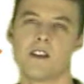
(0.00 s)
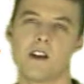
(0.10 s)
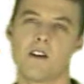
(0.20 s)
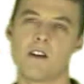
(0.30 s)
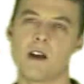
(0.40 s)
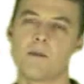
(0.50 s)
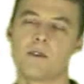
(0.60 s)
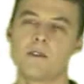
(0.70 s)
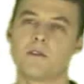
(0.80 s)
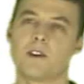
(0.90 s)
There are a
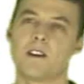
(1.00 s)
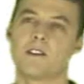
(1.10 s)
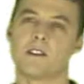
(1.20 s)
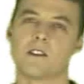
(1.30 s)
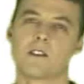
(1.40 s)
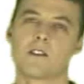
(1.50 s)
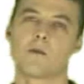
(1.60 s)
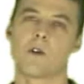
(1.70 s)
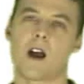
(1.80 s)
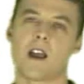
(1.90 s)
number of reasons
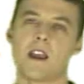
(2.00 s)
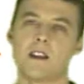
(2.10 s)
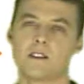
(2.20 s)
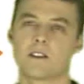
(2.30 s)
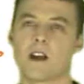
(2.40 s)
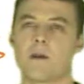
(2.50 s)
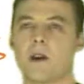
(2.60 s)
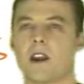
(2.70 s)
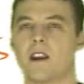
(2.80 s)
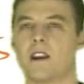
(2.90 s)
why in
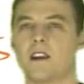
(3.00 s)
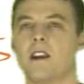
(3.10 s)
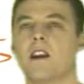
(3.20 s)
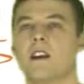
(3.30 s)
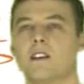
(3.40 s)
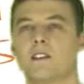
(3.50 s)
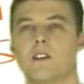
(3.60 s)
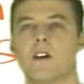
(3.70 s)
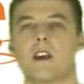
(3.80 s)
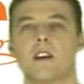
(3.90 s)
slab heating is
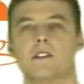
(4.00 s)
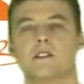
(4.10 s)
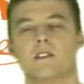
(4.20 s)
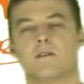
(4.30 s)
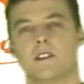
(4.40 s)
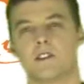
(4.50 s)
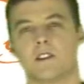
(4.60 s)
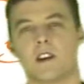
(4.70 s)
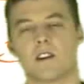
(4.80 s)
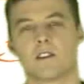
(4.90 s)
not energy
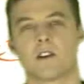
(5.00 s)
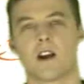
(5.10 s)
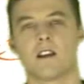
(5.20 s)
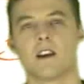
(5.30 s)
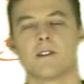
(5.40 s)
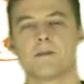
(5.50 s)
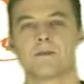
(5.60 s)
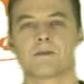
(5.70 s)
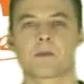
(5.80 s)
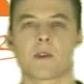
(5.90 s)
efficient in Australia.
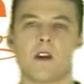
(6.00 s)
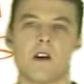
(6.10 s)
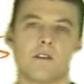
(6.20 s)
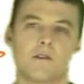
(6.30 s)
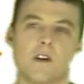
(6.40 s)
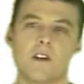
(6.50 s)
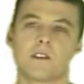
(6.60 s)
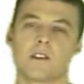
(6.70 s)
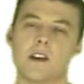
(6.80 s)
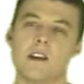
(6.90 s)

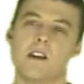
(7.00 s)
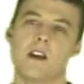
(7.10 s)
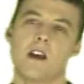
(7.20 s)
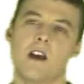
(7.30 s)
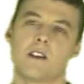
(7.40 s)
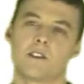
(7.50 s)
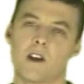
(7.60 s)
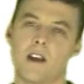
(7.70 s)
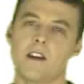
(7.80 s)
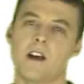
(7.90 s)
Firstly,
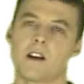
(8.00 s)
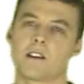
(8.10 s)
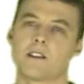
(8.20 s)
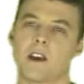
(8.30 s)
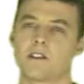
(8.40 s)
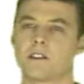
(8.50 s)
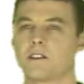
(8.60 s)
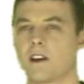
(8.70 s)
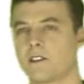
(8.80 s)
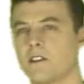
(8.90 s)
Australian architecture
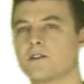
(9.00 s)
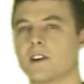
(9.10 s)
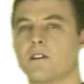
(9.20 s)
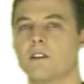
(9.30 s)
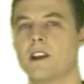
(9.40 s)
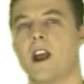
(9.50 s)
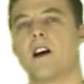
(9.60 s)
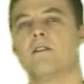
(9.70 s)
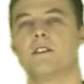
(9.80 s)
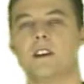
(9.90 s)
doesn't generally
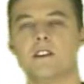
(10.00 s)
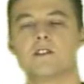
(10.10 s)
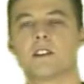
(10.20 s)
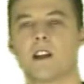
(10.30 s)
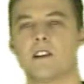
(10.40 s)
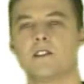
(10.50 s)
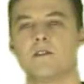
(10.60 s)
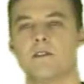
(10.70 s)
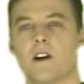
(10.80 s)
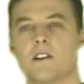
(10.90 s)
have the
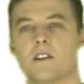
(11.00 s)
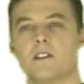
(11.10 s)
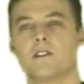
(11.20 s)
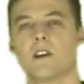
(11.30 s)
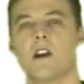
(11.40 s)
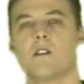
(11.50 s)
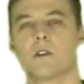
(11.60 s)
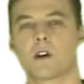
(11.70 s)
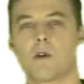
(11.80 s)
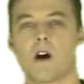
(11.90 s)
insulation values
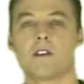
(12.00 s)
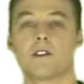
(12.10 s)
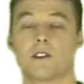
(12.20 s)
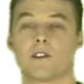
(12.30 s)
required to